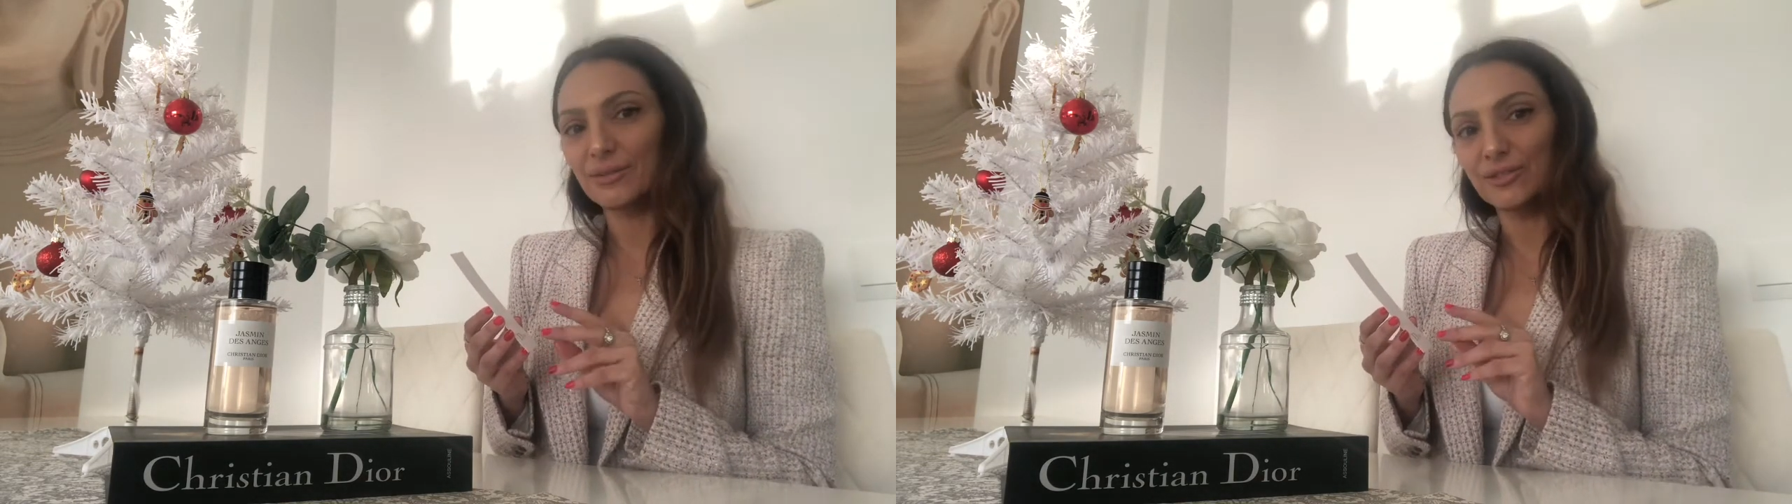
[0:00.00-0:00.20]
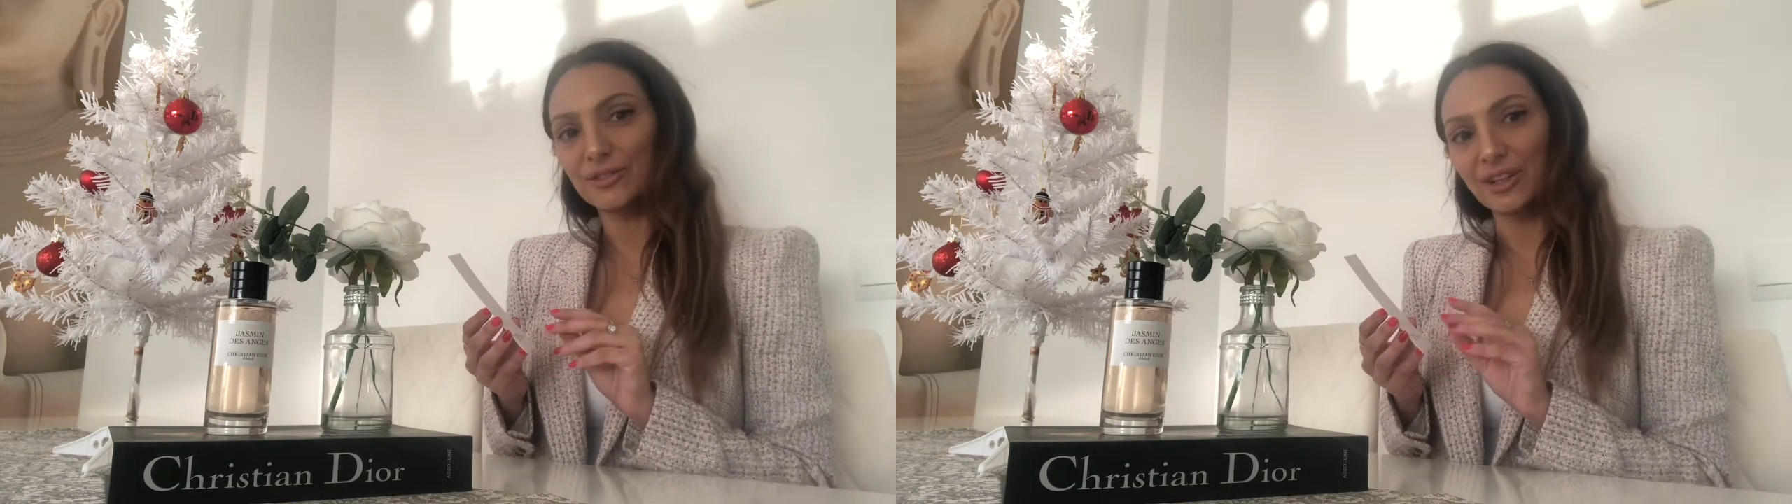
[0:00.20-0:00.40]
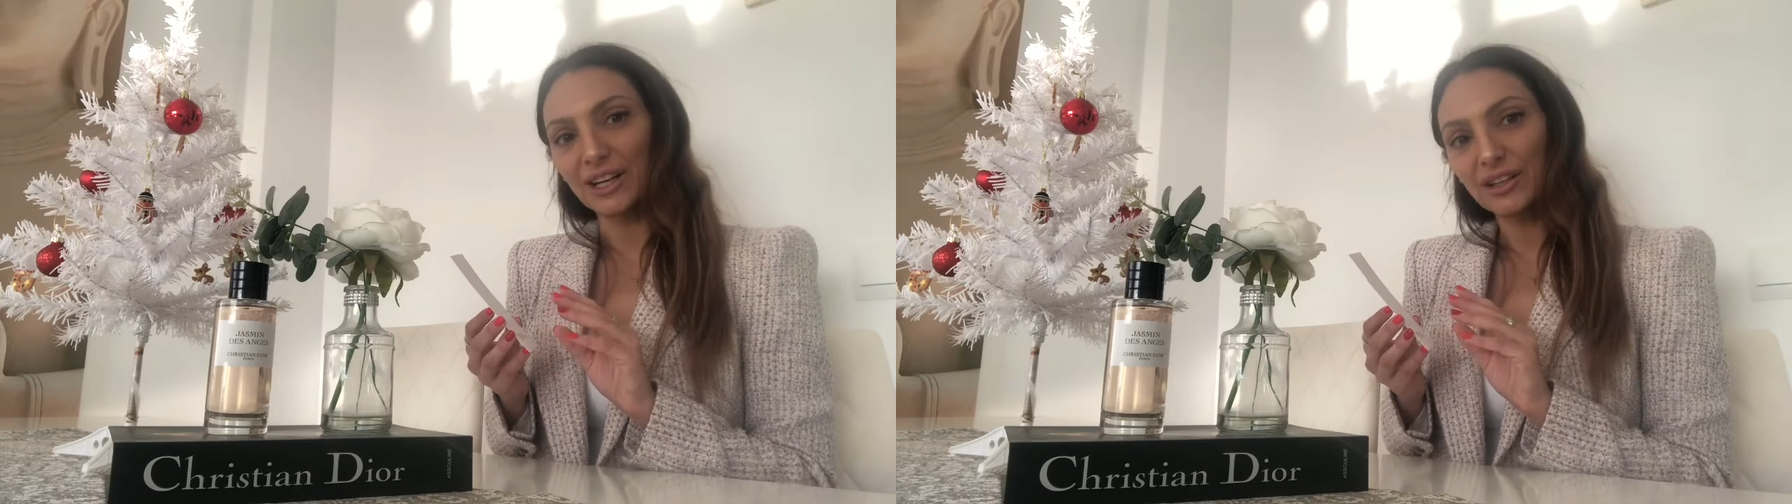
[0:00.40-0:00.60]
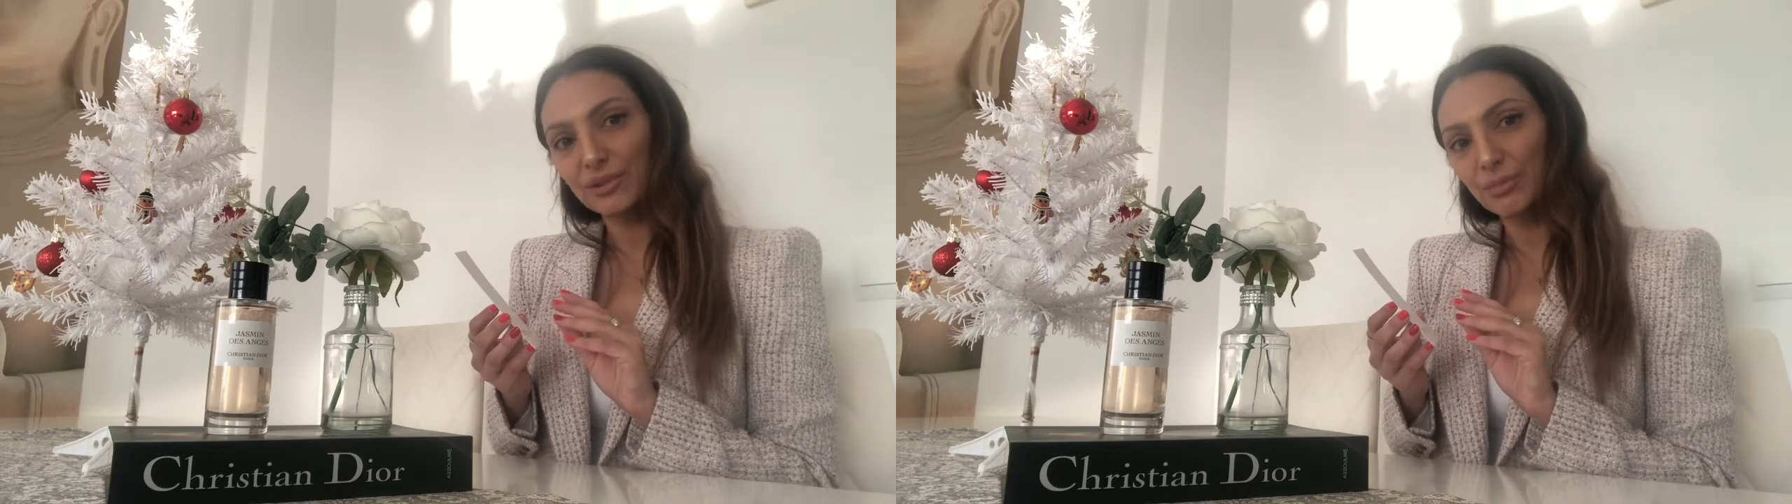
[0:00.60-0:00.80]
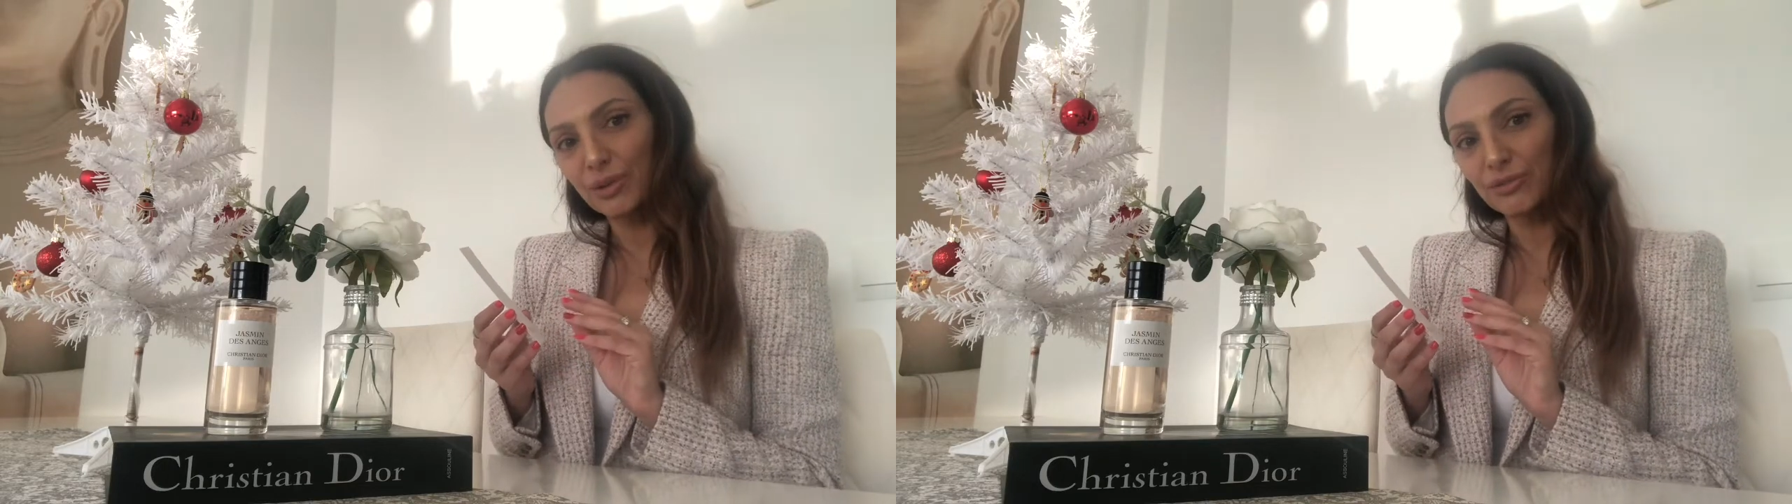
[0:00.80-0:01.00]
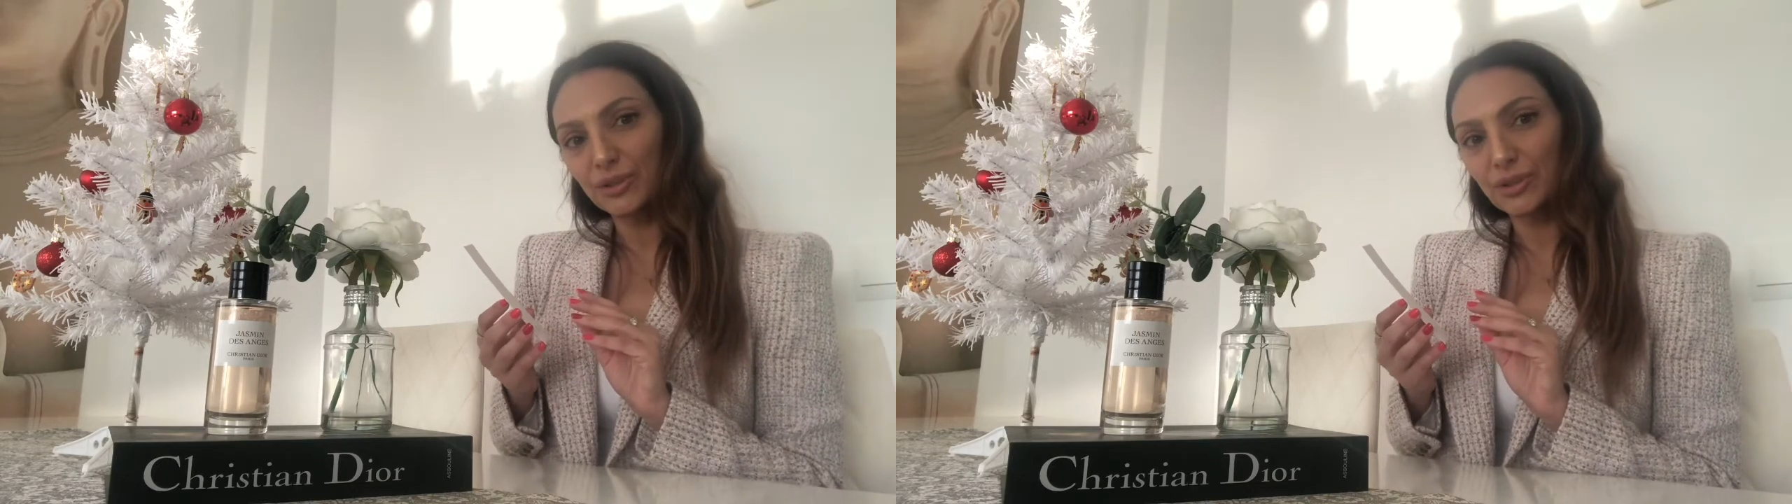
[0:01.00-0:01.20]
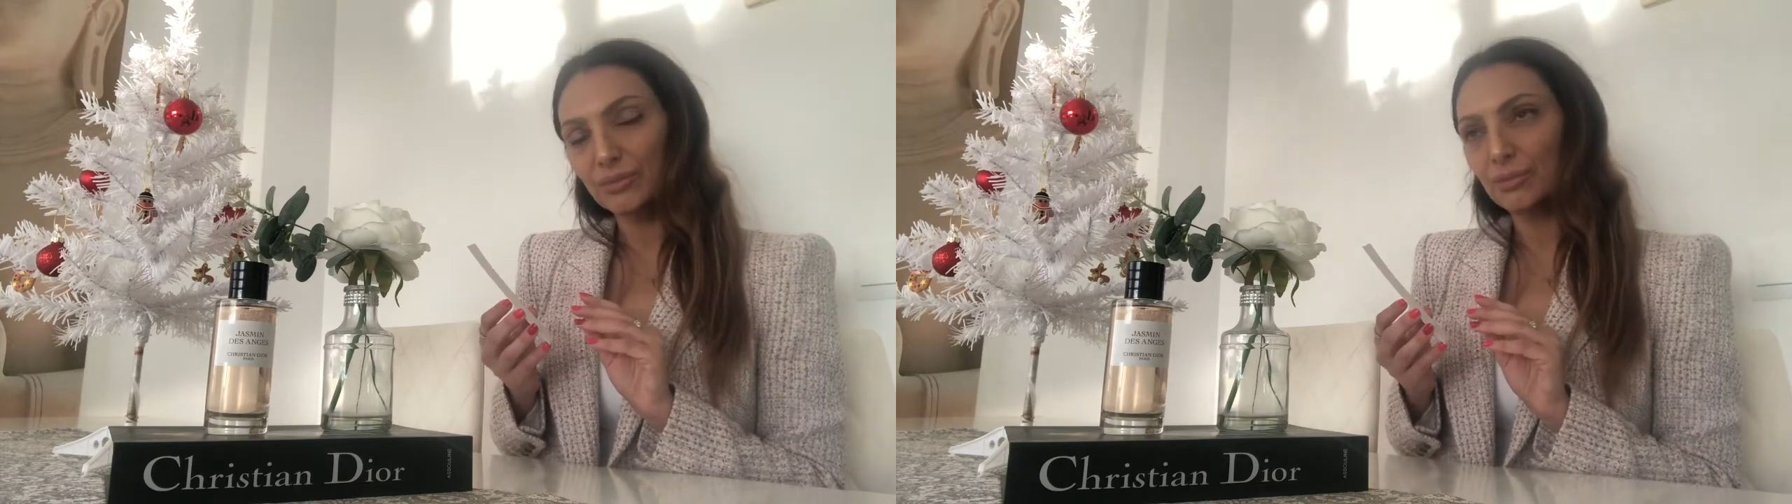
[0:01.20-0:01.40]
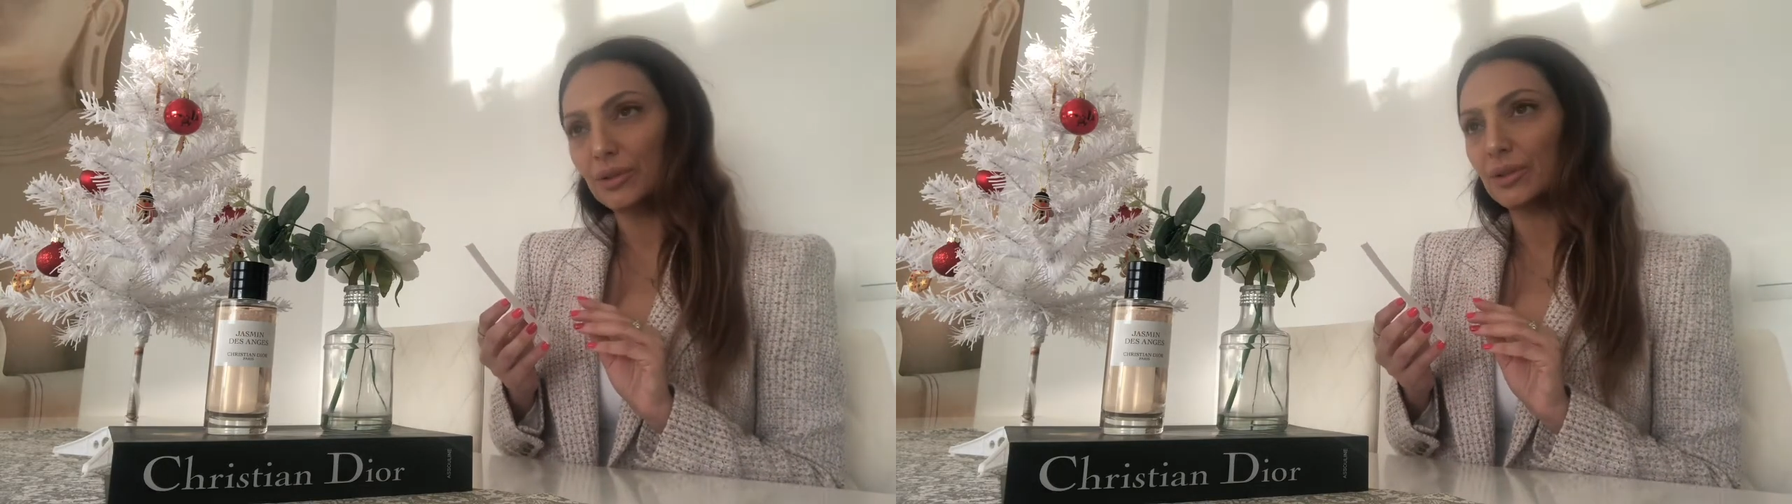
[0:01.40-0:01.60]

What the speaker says: violet perfume.